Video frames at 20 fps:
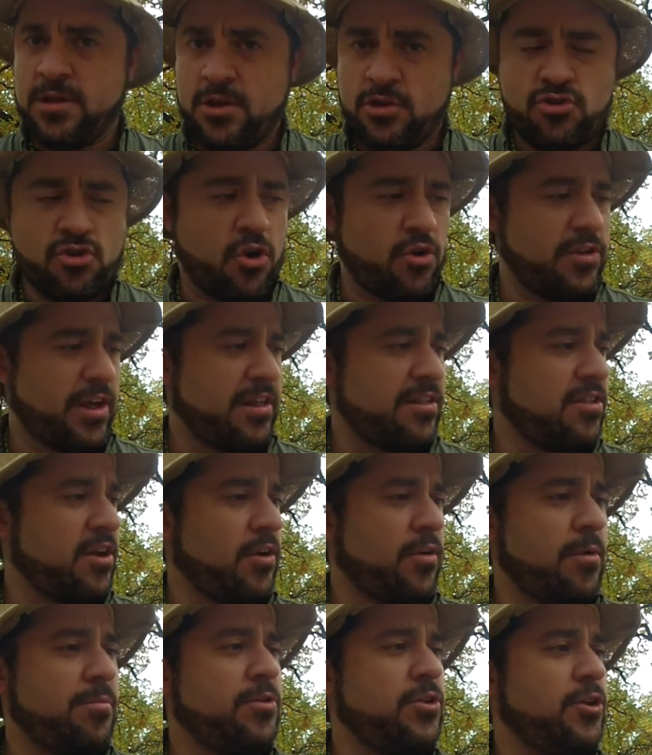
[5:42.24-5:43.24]
charge that
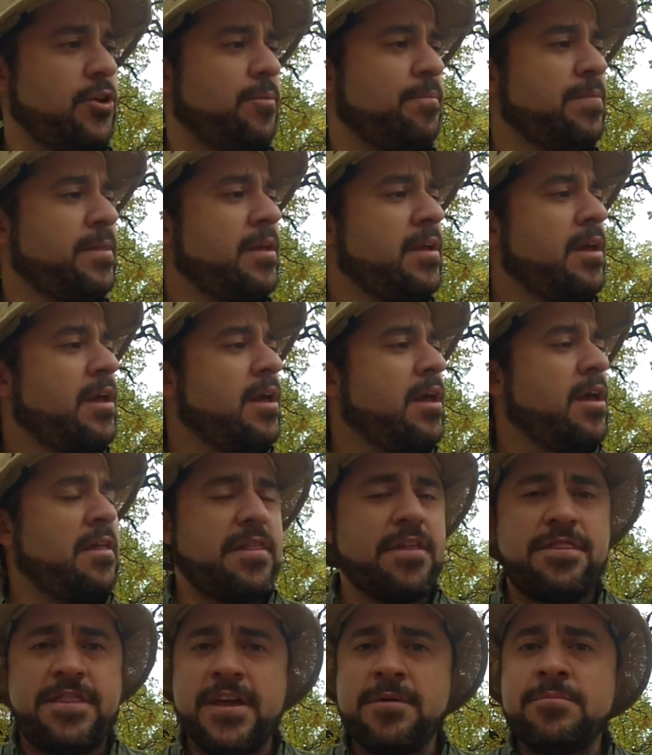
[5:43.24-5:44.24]
sucker up too.
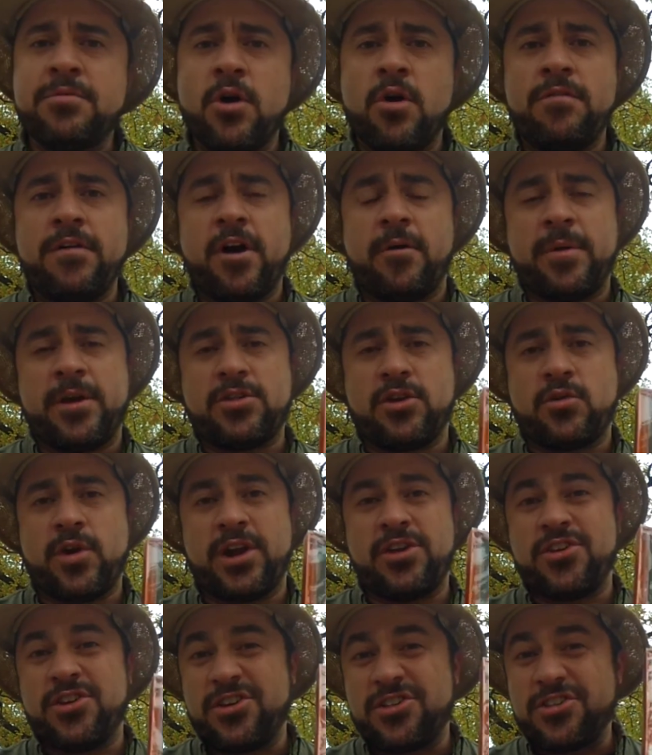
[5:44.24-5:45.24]
The thin profile makes it great
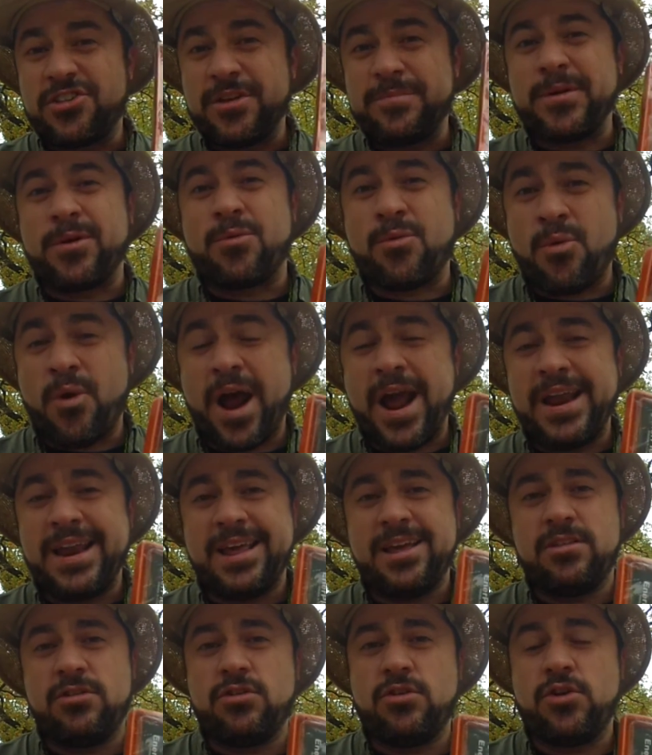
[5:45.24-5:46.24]
because you can slip it right
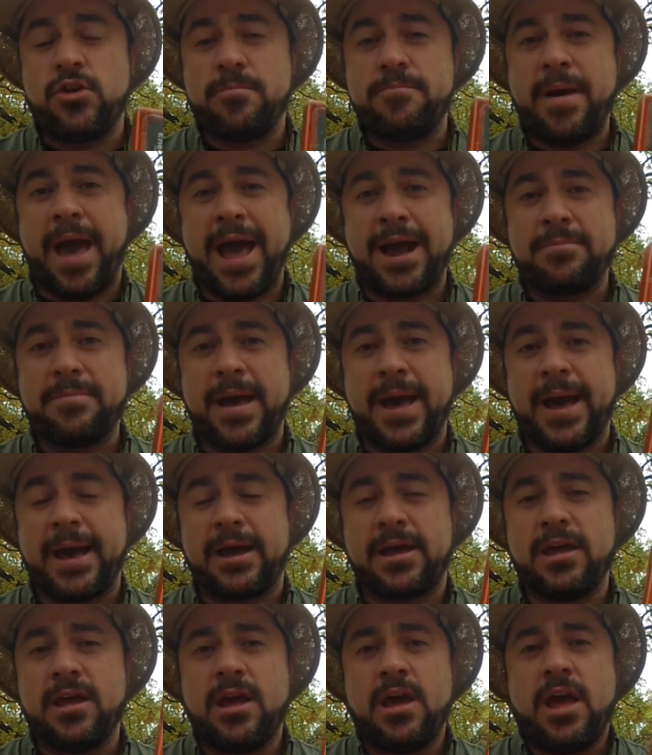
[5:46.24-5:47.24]
into your backpack
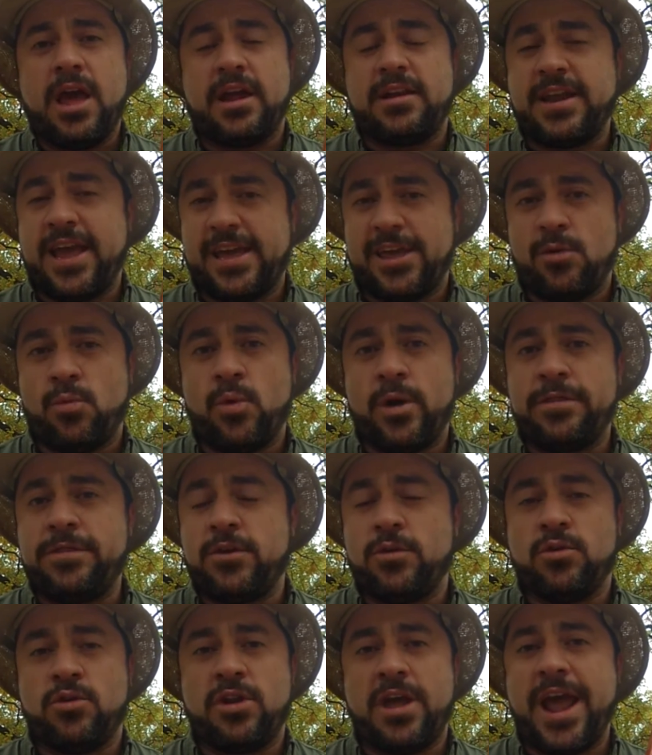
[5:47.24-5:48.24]
and take it with
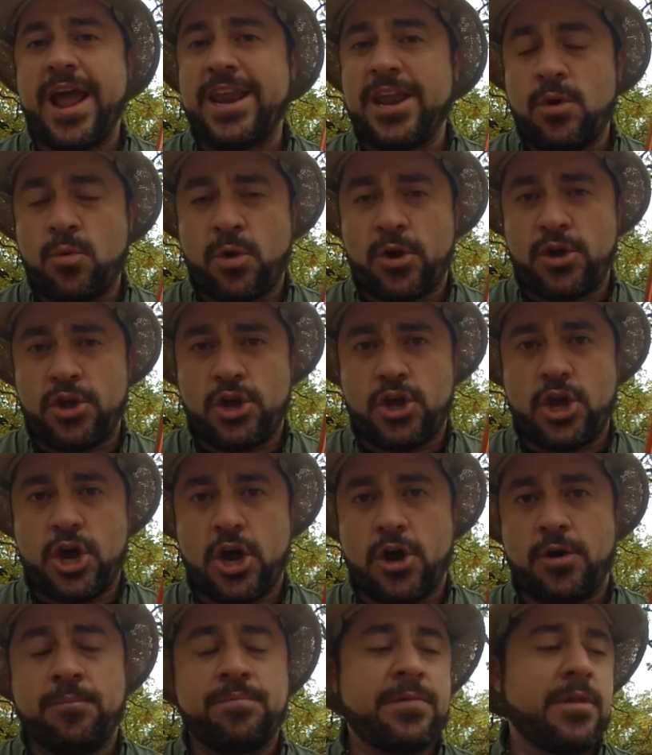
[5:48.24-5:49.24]
you anywhere you
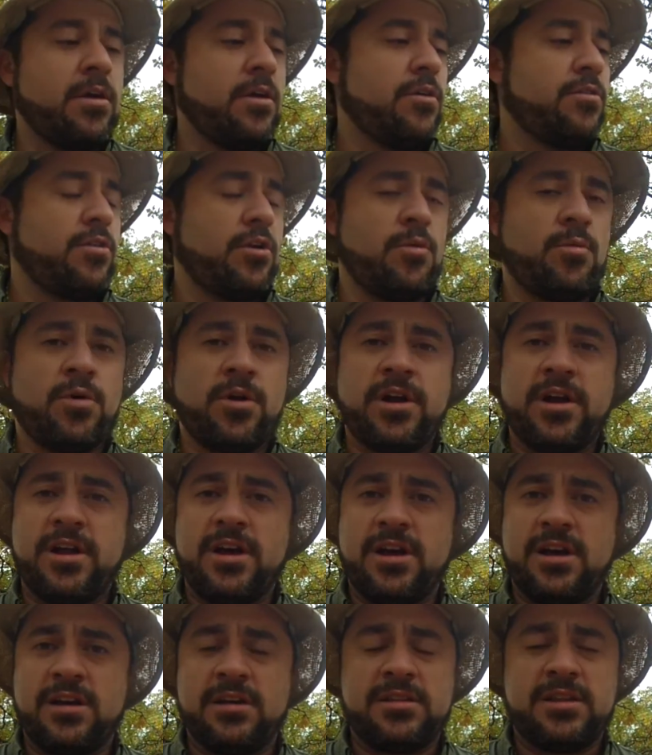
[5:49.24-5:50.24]
go. So we're
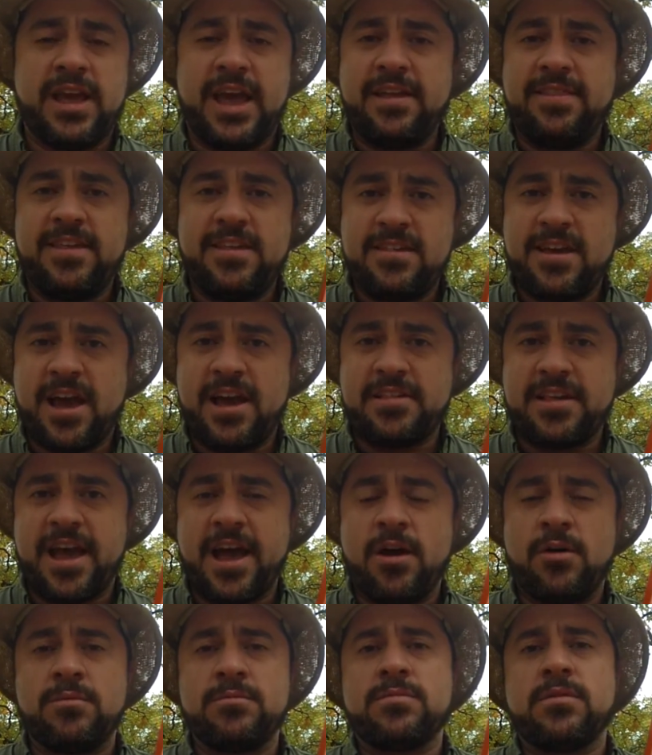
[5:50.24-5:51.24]
gonna take these guys
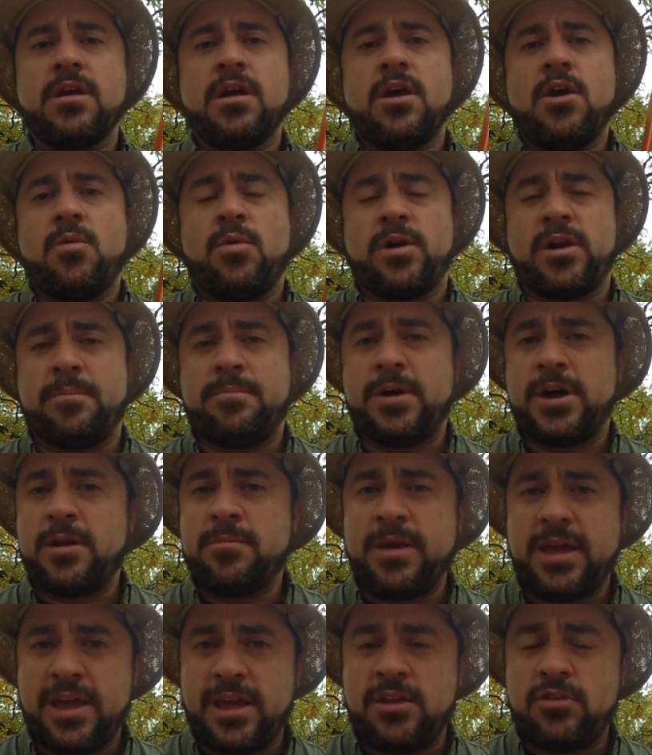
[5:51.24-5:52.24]
out, we're gonna put
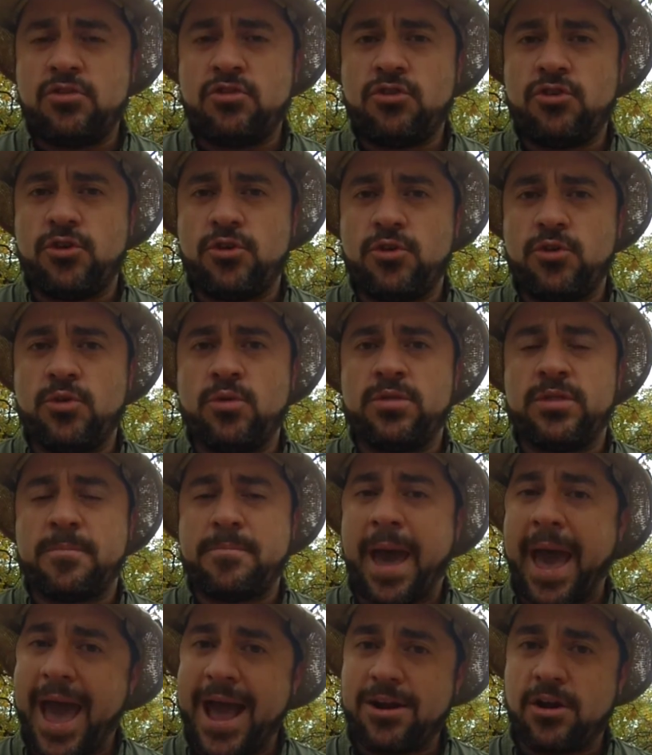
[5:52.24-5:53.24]
them into the
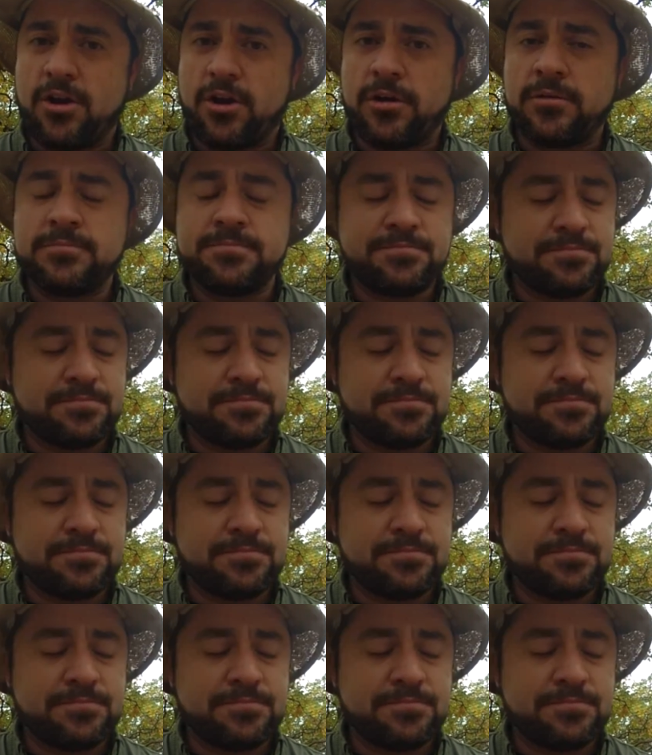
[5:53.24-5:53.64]
Packr,